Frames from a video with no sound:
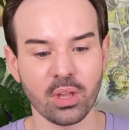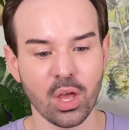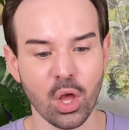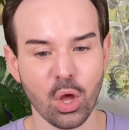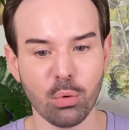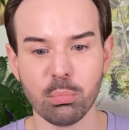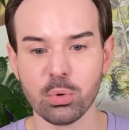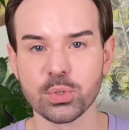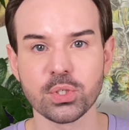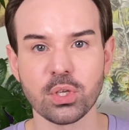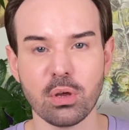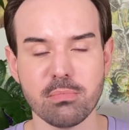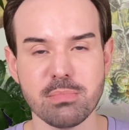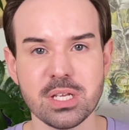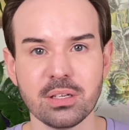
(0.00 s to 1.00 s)
almost
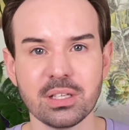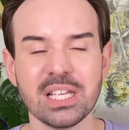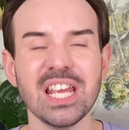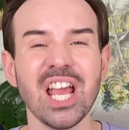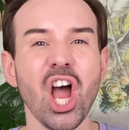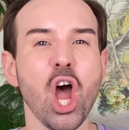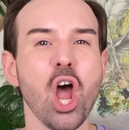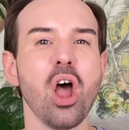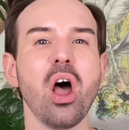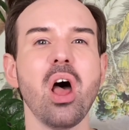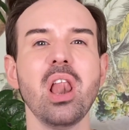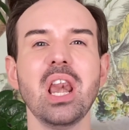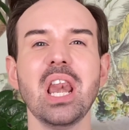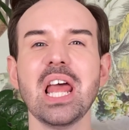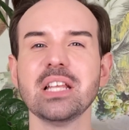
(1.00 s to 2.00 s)
immediately,
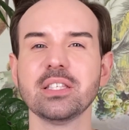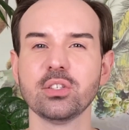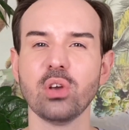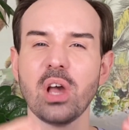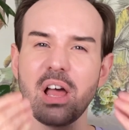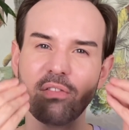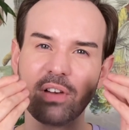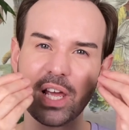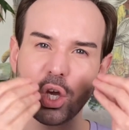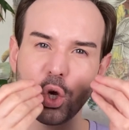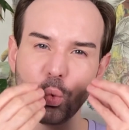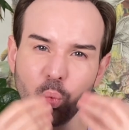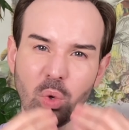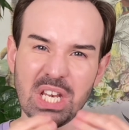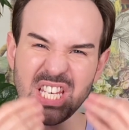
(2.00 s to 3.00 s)
unless you have like a
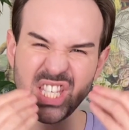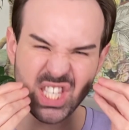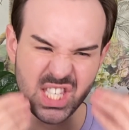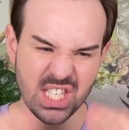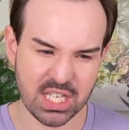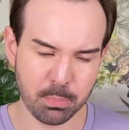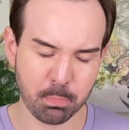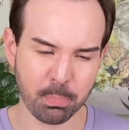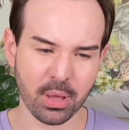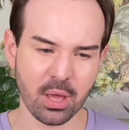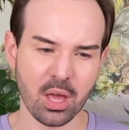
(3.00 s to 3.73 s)
really deep